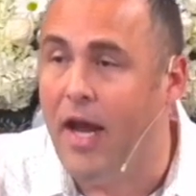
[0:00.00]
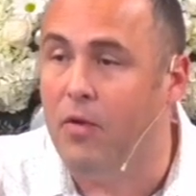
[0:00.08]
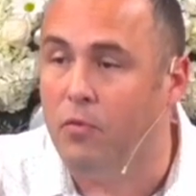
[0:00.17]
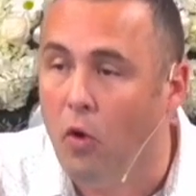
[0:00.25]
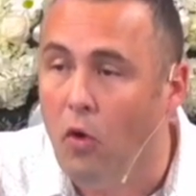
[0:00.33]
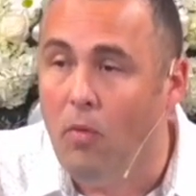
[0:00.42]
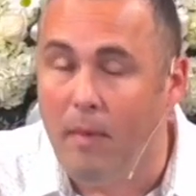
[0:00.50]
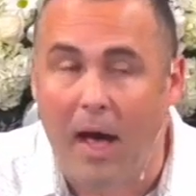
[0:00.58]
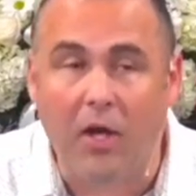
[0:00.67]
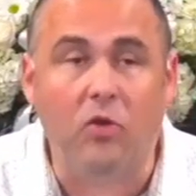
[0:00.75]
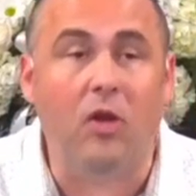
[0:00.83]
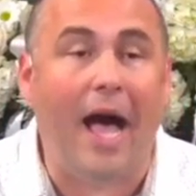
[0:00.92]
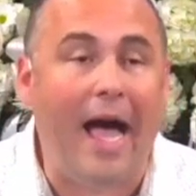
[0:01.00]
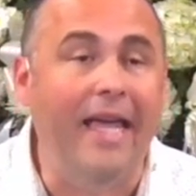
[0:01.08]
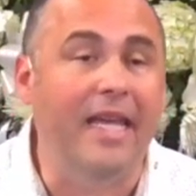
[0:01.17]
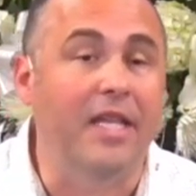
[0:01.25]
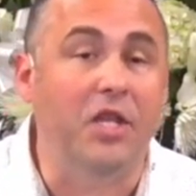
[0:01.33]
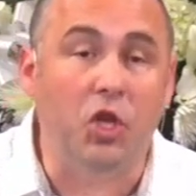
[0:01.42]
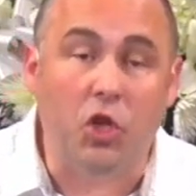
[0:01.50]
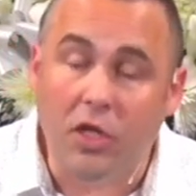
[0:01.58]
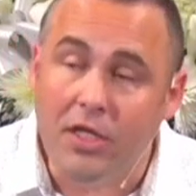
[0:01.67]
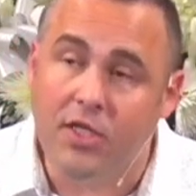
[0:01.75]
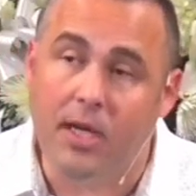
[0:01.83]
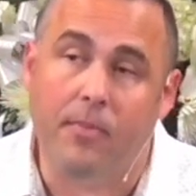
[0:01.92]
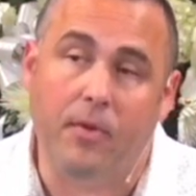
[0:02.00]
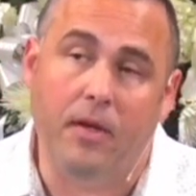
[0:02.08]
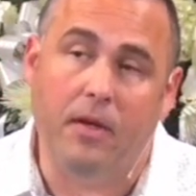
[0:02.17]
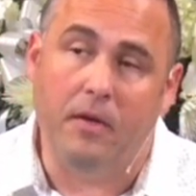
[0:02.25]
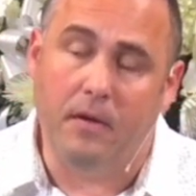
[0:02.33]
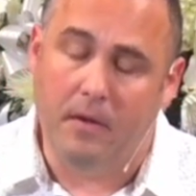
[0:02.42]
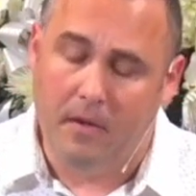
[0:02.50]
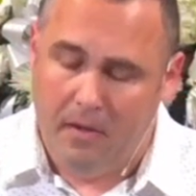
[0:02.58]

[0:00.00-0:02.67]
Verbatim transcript: and role model, i.e., the good shepherd here.